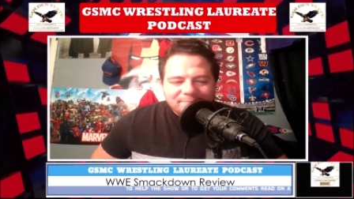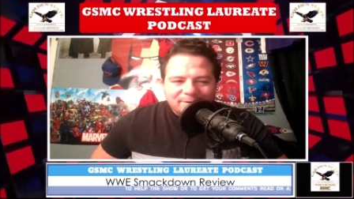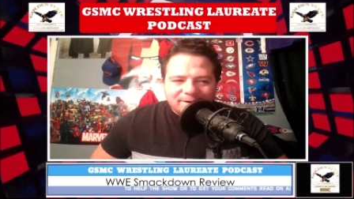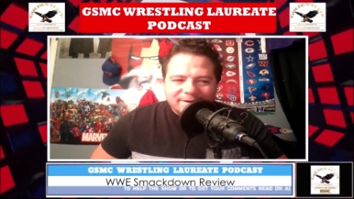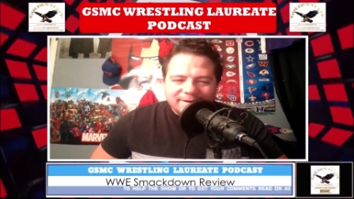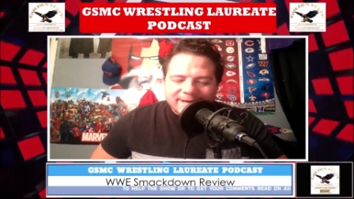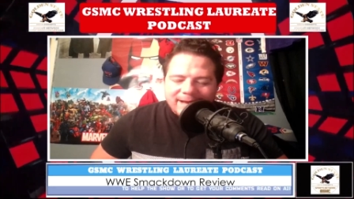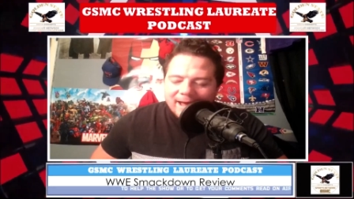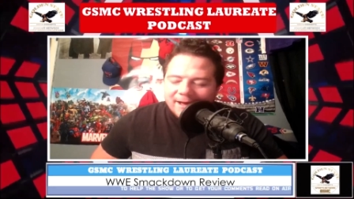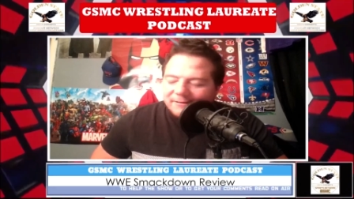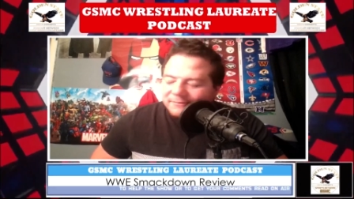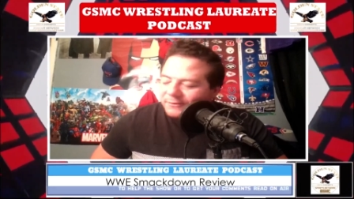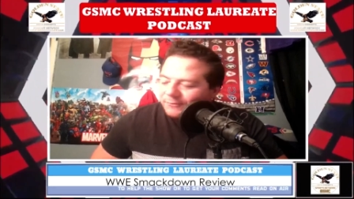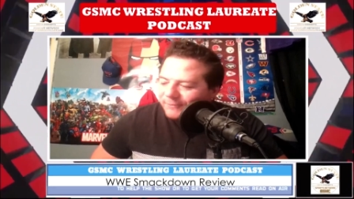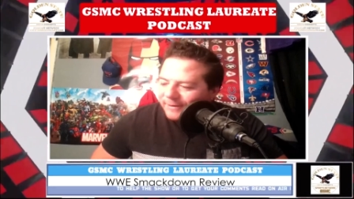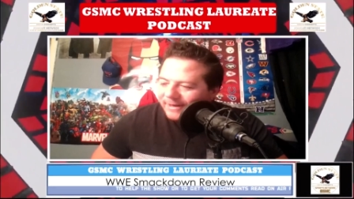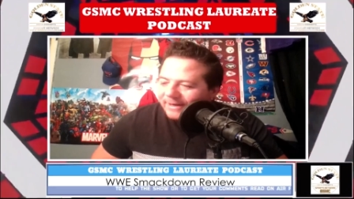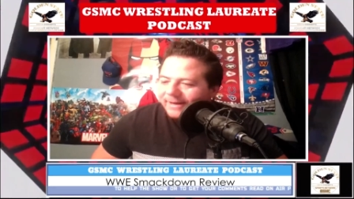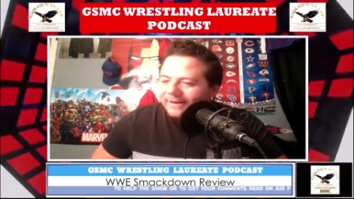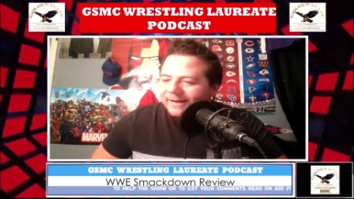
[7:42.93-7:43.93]
but now the
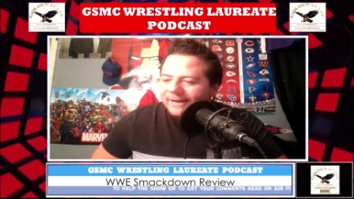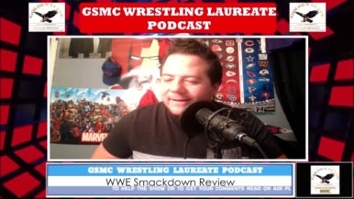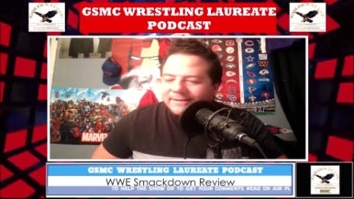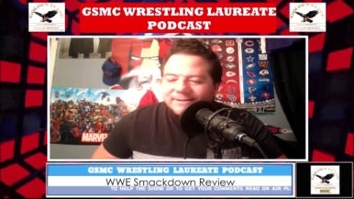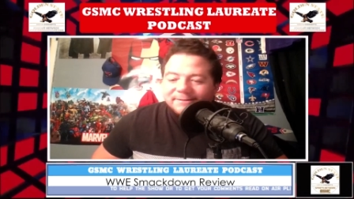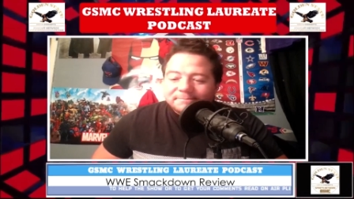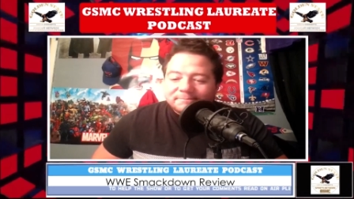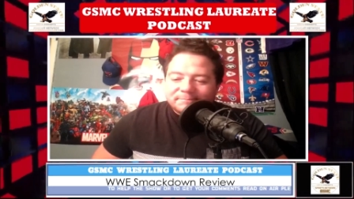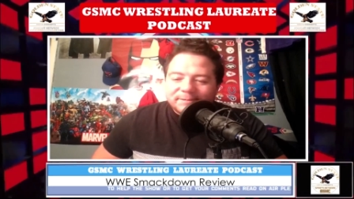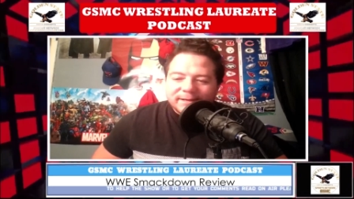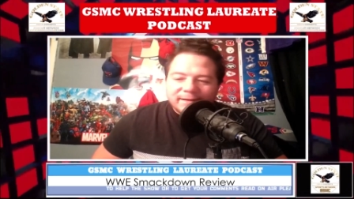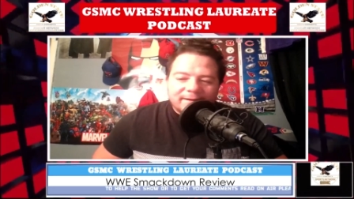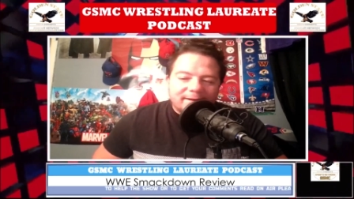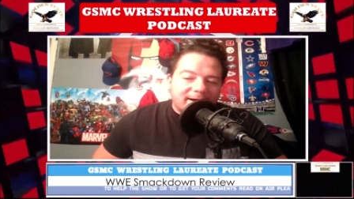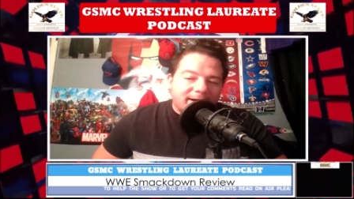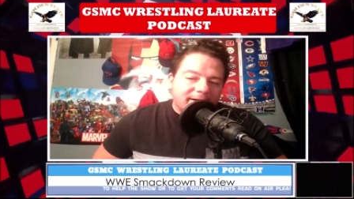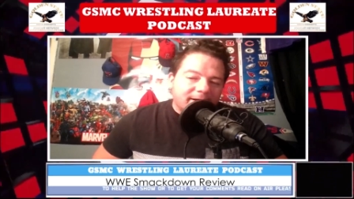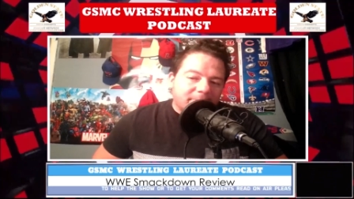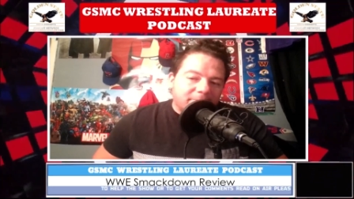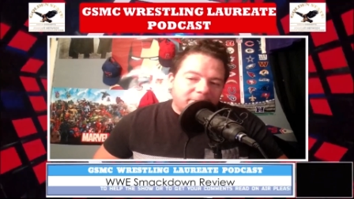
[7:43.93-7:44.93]
way it's been
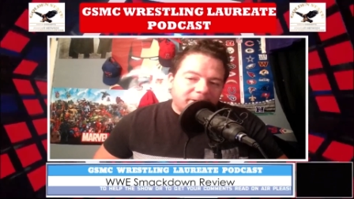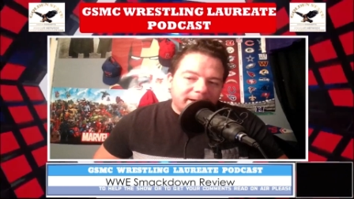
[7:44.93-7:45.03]
kind of